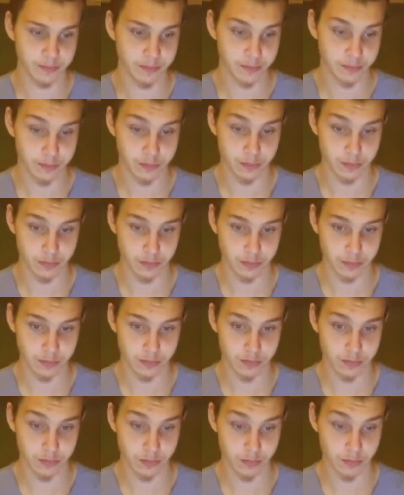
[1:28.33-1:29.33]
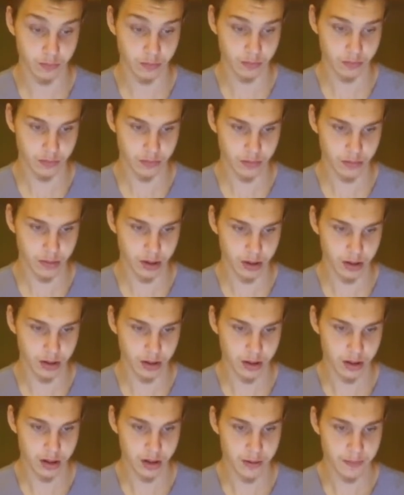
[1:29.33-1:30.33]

(silence)